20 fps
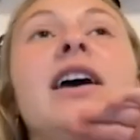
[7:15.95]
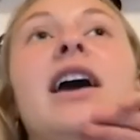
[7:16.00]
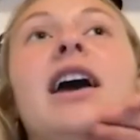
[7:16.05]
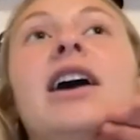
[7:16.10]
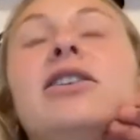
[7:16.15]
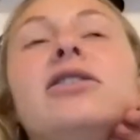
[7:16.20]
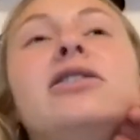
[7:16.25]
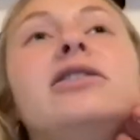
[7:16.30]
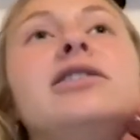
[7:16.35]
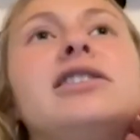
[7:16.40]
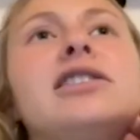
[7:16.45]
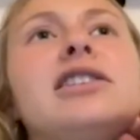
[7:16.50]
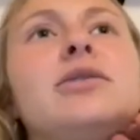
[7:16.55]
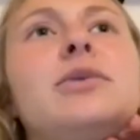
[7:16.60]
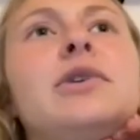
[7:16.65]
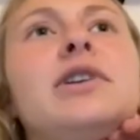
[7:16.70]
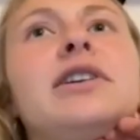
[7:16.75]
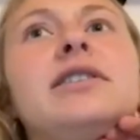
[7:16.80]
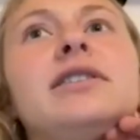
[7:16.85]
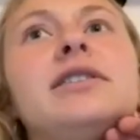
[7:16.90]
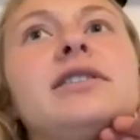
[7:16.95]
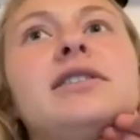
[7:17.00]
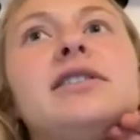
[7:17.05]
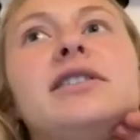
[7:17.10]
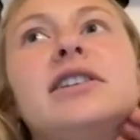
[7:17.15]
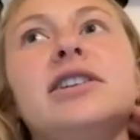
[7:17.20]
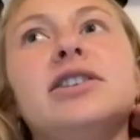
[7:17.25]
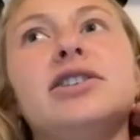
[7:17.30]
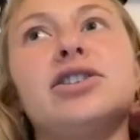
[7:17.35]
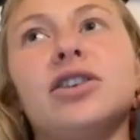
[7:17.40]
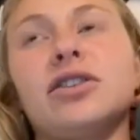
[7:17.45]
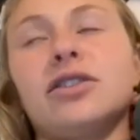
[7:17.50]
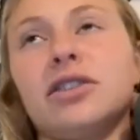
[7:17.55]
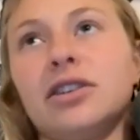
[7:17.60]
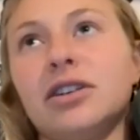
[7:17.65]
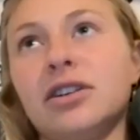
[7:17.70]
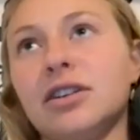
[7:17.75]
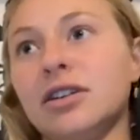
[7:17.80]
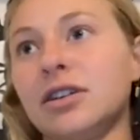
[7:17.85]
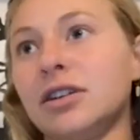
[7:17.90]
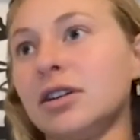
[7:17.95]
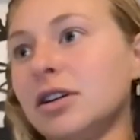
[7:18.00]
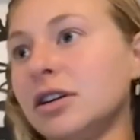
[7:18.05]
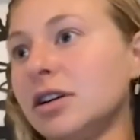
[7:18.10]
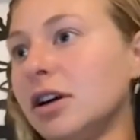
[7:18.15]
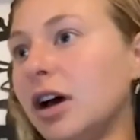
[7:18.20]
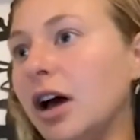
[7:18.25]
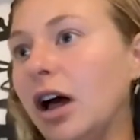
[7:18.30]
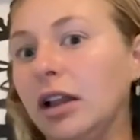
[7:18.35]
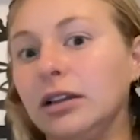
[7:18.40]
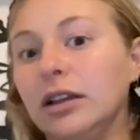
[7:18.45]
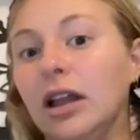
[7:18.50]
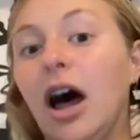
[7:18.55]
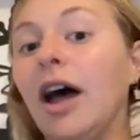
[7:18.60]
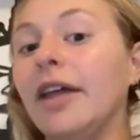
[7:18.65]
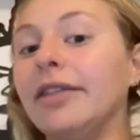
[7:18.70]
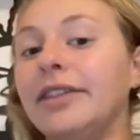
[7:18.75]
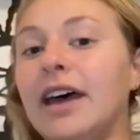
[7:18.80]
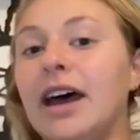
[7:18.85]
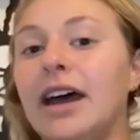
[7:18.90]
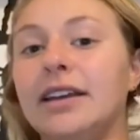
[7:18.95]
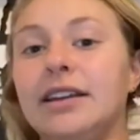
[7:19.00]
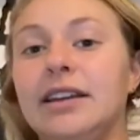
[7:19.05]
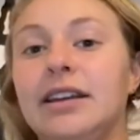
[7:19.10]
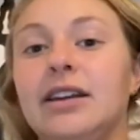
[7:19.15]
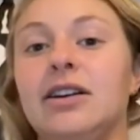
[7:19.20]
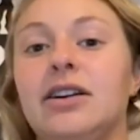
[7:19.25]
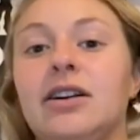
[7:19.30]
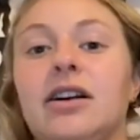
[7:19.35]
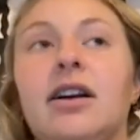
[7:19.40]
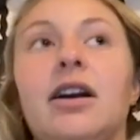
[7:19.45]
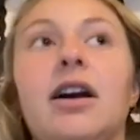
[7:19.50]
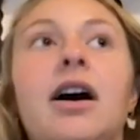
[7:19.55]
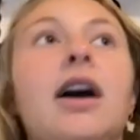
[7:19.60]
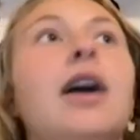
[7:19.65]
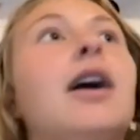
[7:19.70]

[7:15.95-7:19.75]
And honestly, we didn't see each other a lot that year.